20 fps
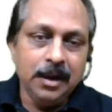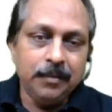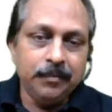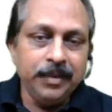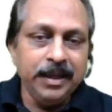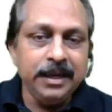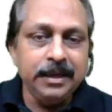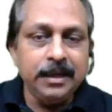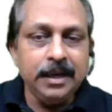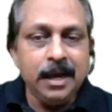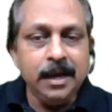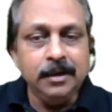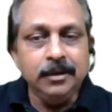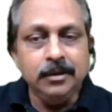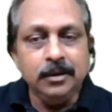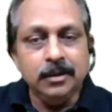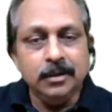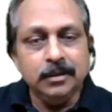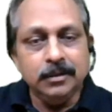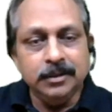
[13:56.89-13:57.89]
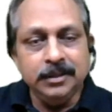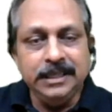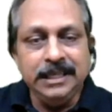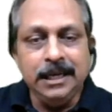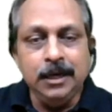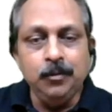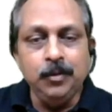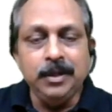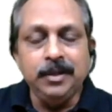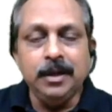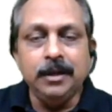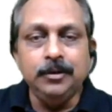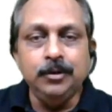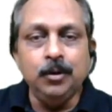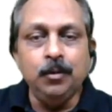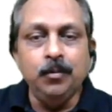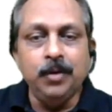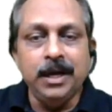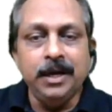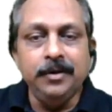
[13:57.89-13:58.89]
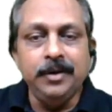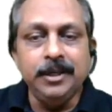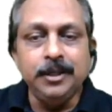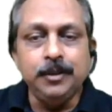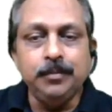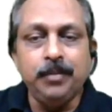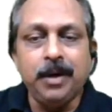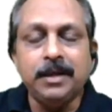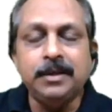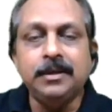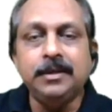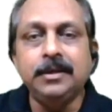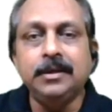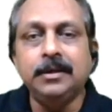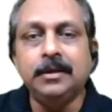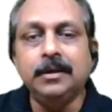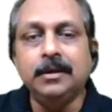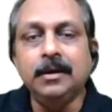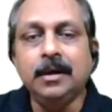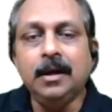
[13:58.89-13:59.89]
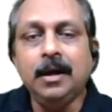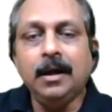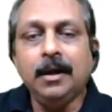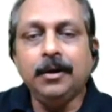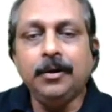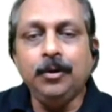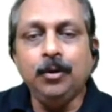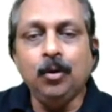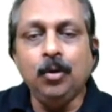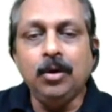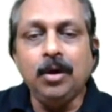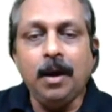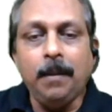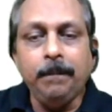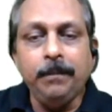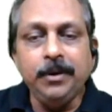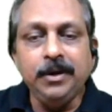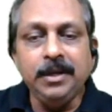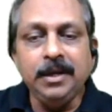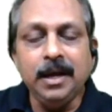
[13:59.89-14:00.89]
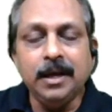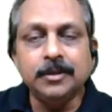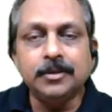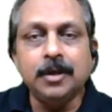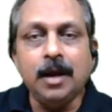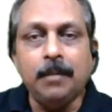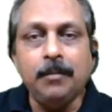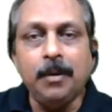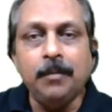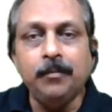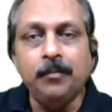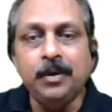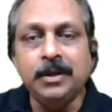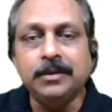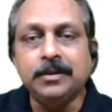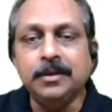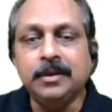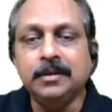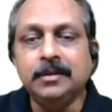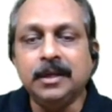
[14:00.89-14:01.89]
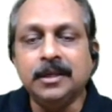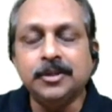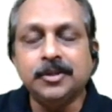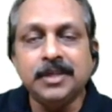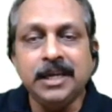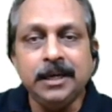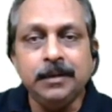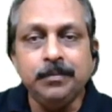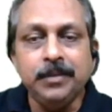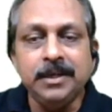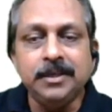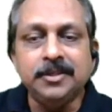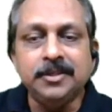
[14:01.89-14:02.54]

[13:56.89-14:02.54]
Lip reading: They can deal with the new variants, but no company has come up with the statement